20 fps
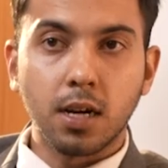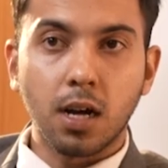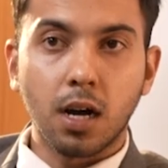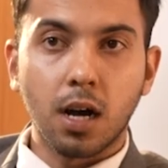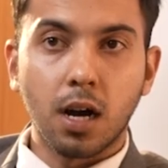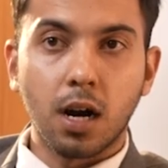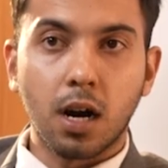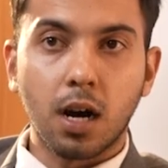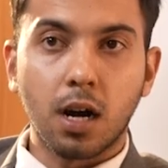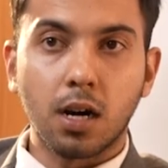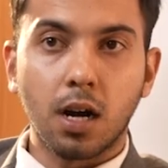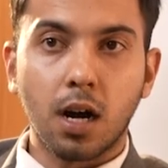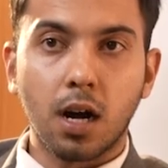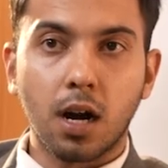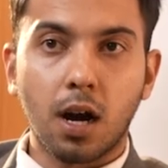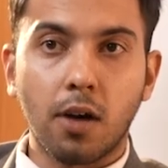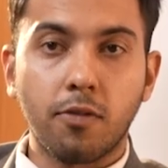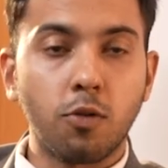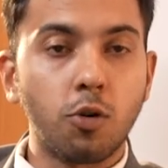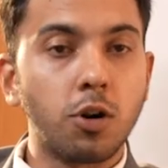a
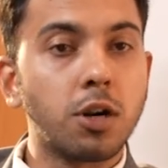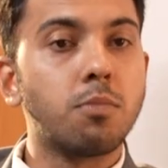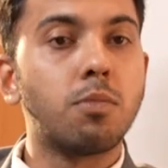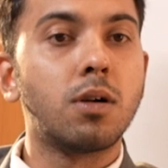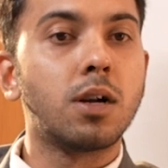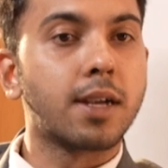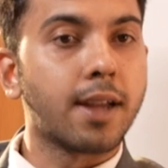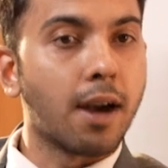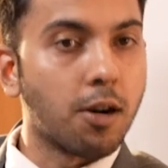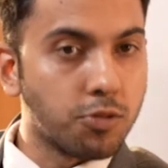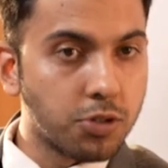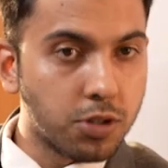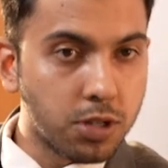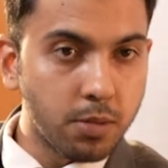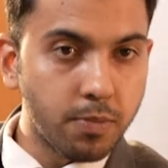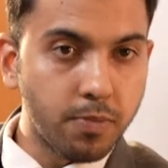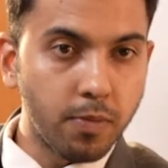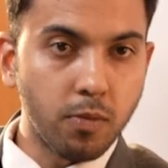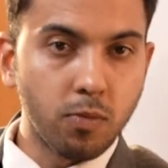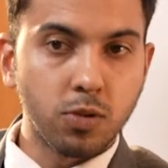affordable
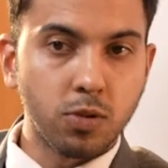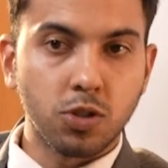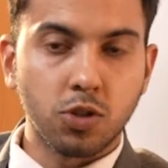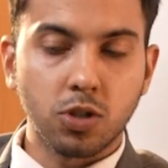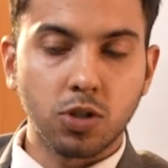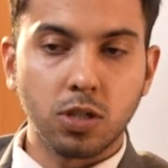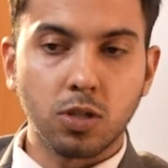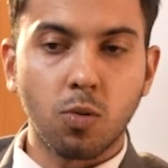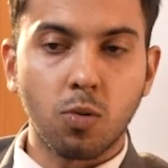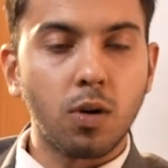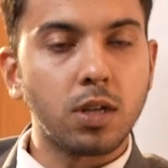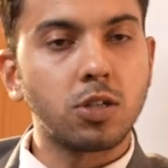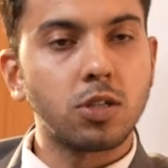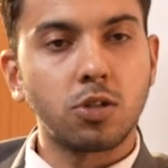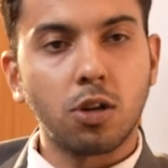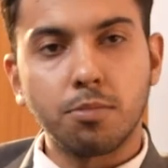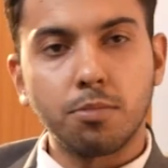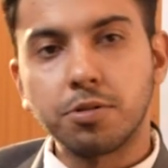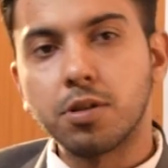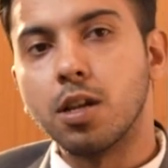township, which is a
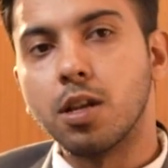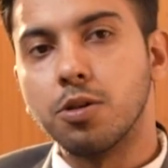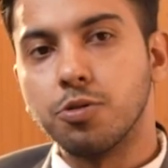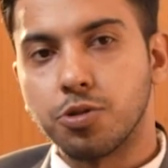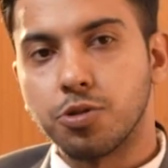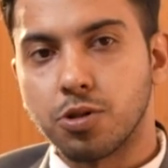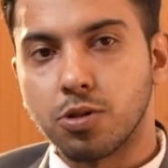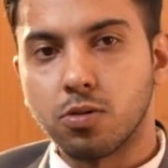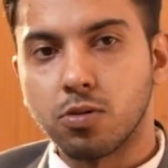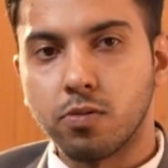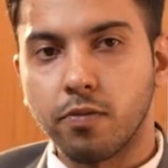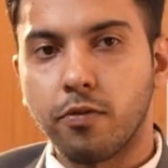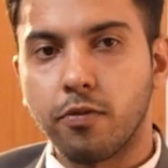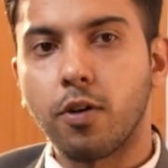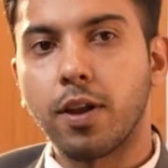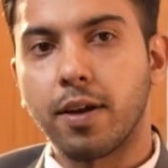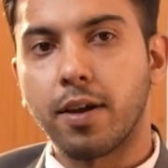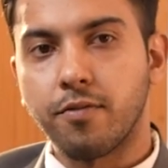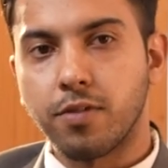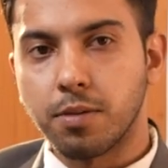one-stop solution
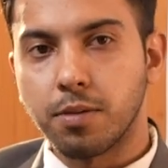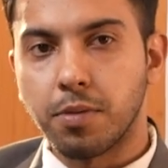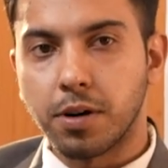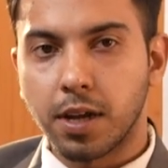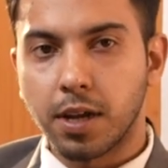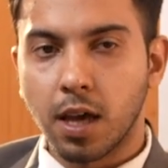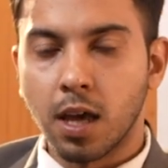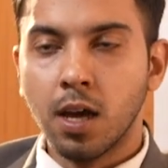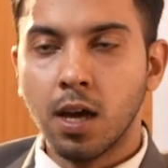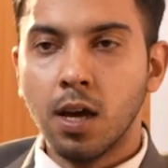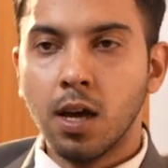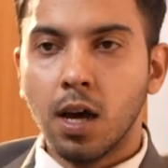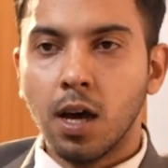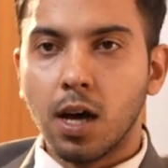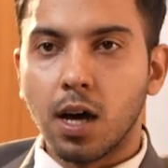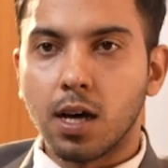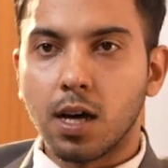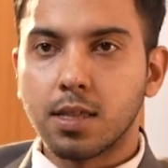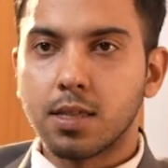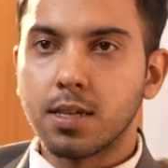for everybody.
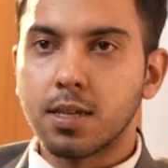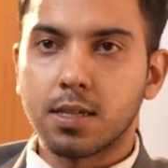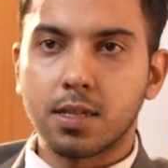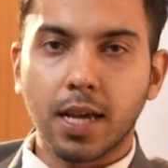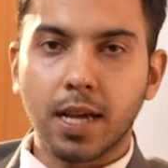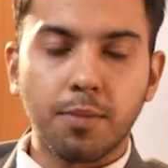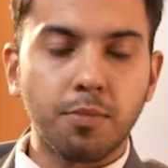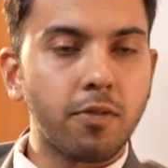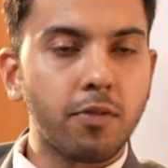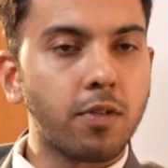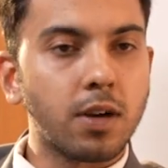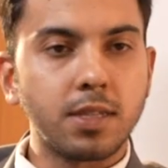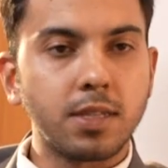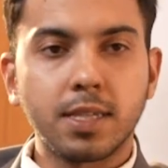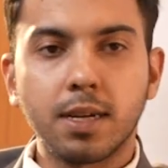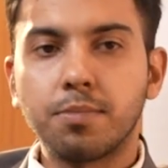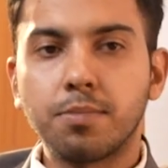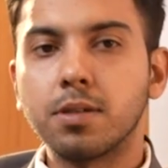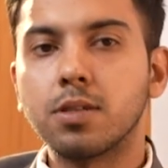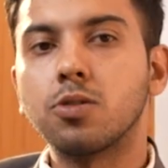This type of
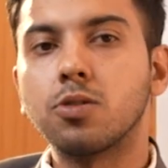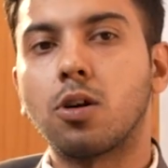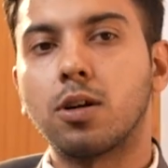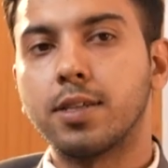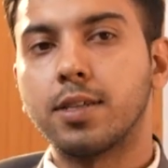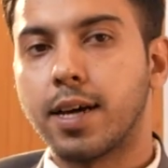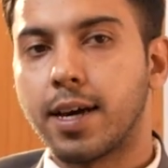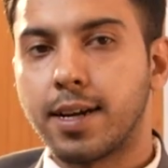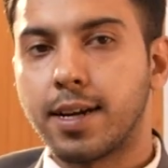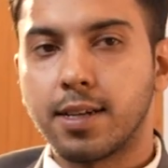concept is not there